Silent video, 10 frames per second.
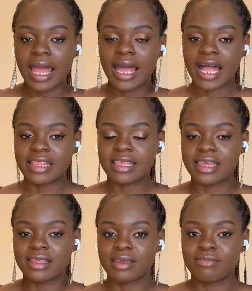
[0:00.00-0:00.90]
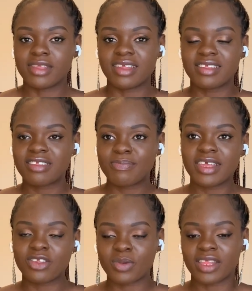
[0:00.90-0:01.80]
And then there's this
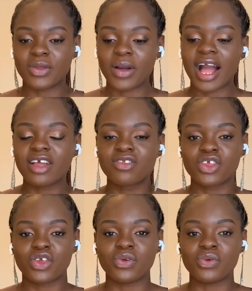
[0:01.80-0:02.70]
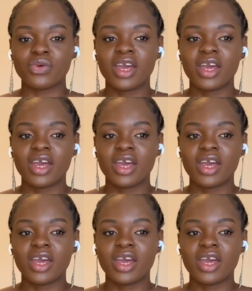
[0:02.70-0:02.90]
place where they'll ask you